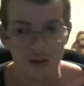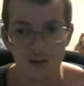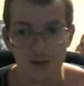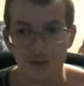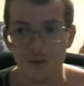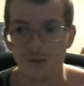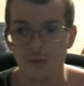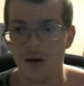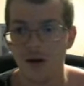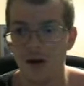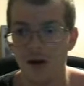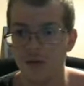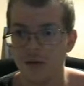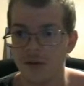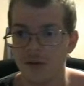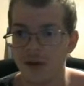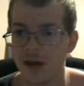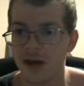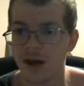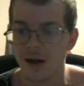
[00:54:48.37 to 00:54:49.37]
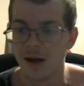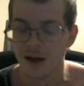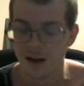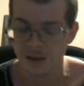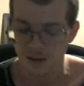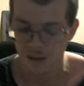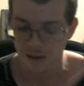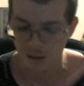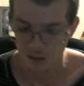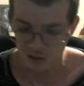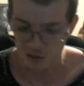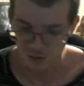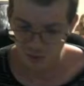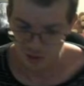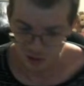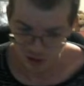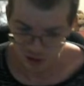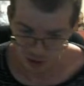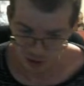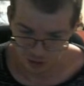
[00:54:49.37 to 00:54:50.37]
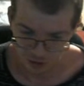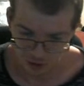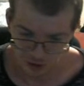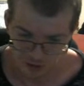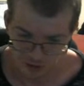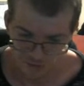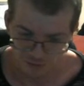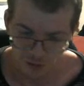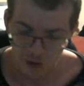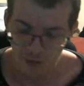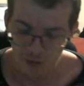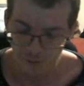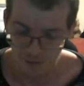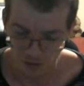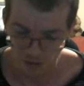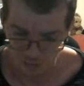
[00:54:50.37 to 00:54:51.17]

Well, yeah, and especially because they have Thomas